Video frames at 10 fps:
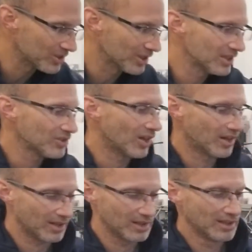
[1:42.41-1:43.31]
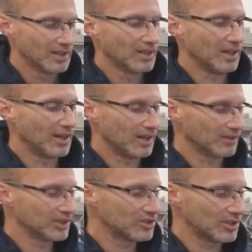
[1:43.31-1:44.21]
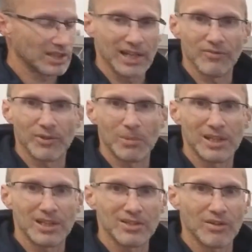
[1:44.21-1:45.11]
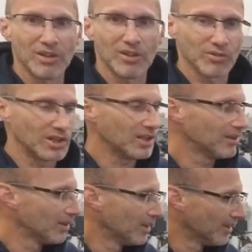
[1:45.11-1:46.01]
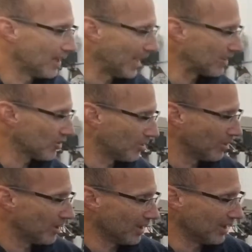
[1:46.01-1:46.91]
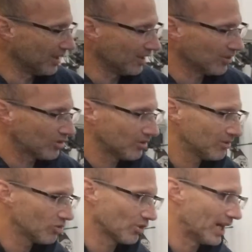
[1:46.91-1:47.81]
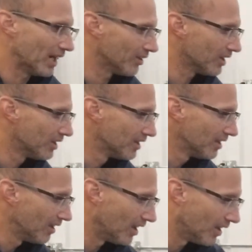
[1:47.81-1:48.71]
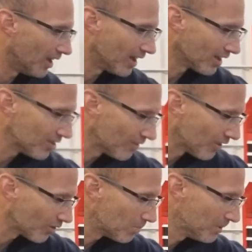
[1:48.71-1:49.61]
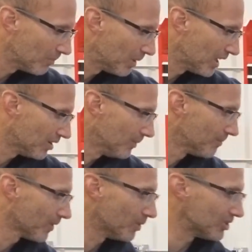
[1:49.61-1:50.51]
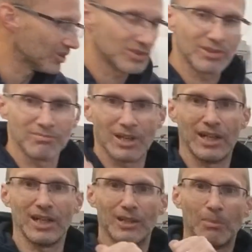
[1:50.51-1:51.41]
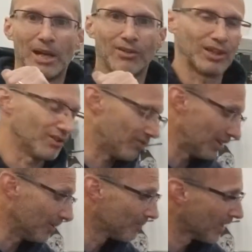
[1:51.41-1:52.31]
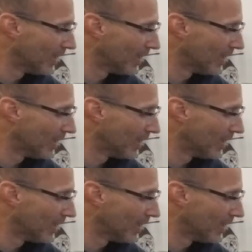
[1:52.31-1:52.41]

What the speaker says: And these are original from 1973 that actually were in this shroud on a 73 Beetle, which is kind of in the background over here.